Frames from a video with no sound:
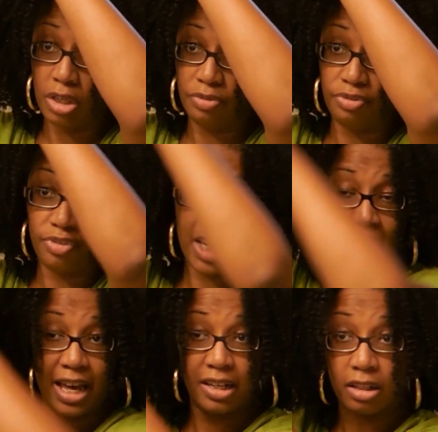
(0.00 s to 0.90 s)
and
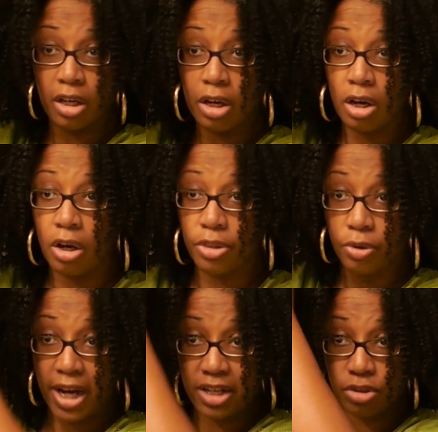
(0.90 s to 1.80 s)
flat although
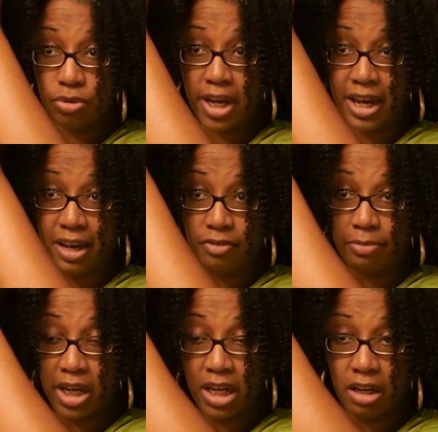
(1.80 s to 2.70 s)
I do have
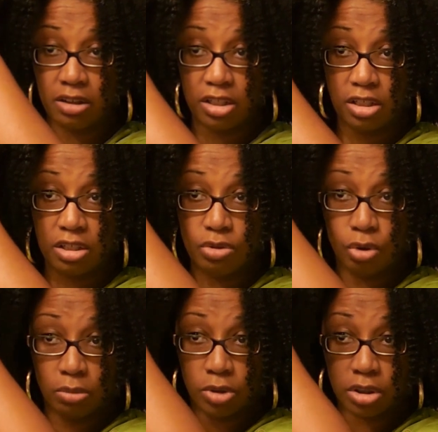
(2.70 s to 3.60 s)
my hair is
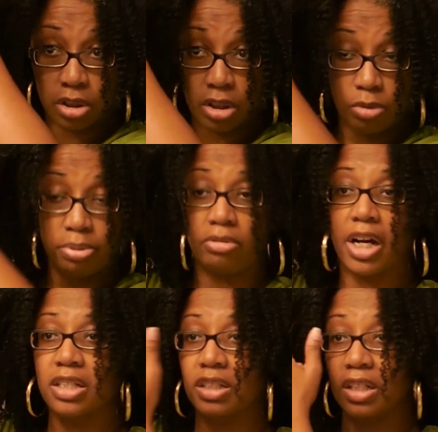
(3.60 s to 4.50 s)
normal to low
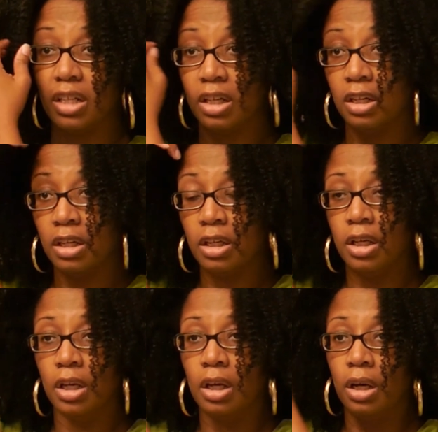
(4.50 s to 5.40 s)
porosity
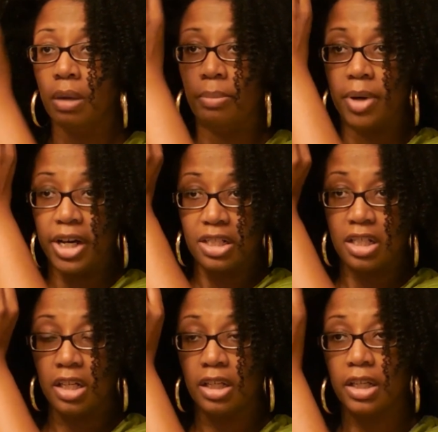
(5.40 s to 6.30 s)
but
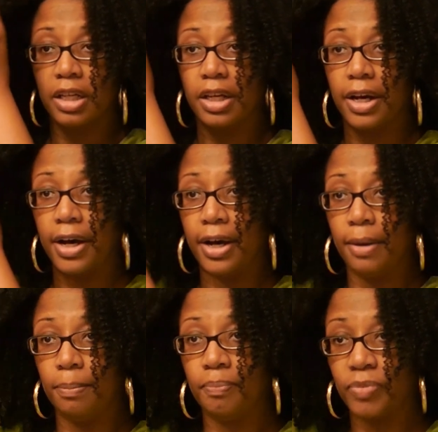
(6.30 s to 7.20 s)

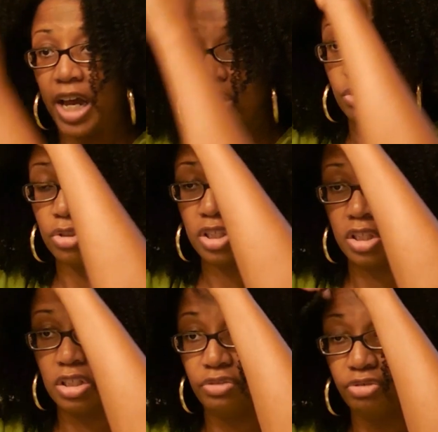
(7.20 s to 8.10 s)
um, I do see a
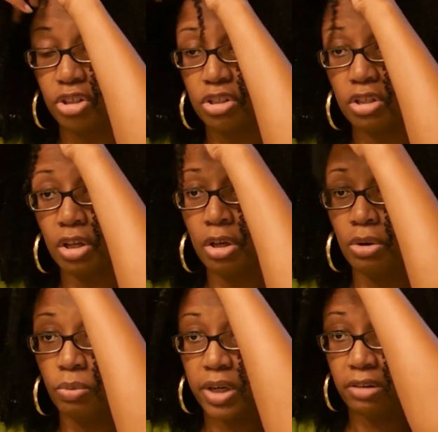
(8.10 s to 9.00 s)
difference
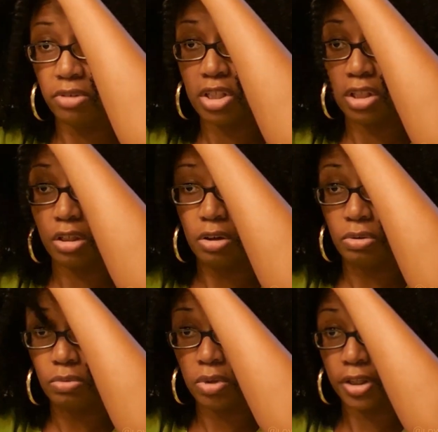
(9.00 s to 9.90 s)
when I rinse in
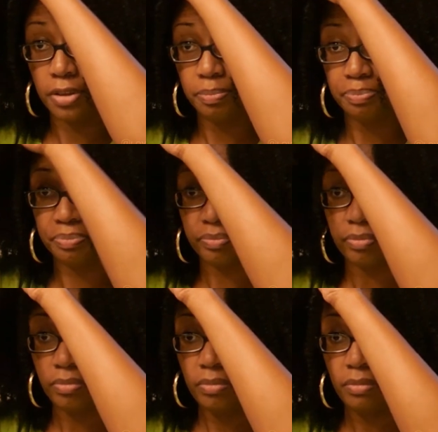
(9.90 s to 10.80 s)
cold water
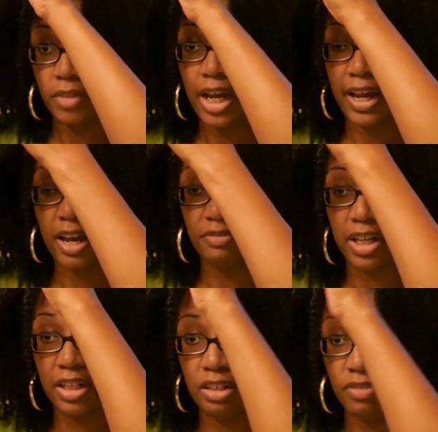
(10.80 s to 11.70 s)
I have
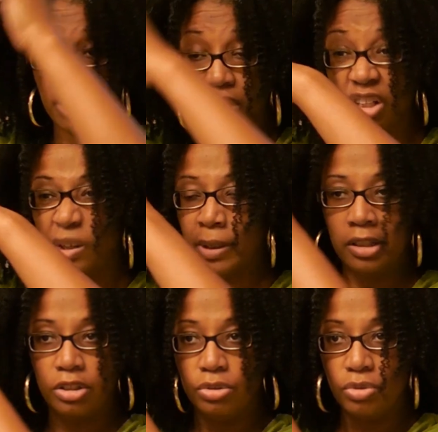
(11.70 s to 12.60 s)
not even
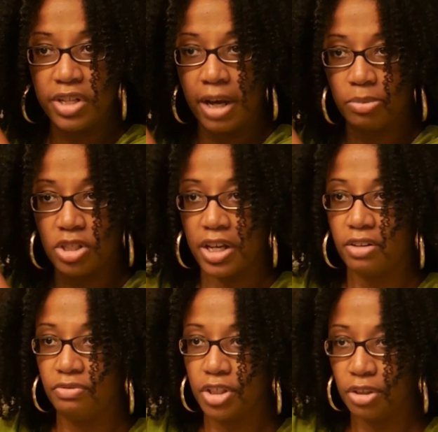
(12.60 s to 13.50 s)
used apple cider
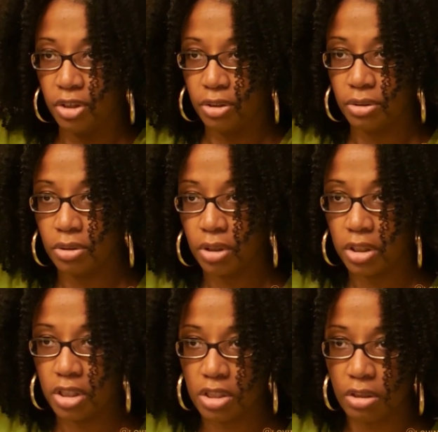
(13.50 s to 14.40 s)
vinegar
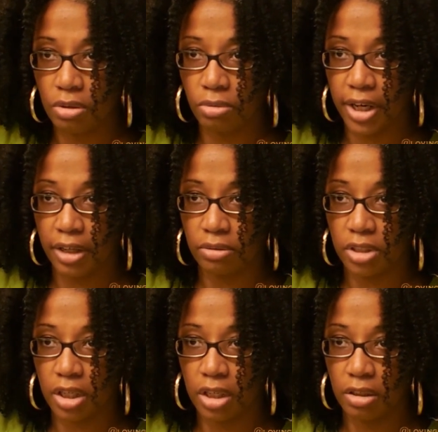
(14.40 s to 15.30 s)
on this go round
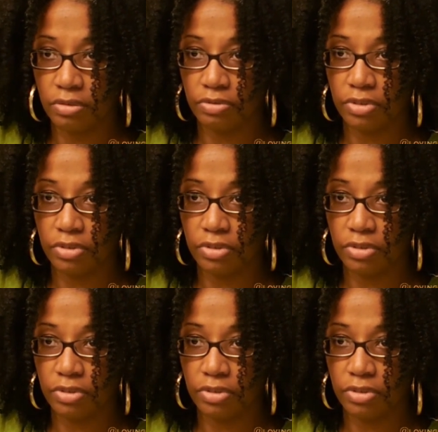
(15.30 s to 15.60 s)
of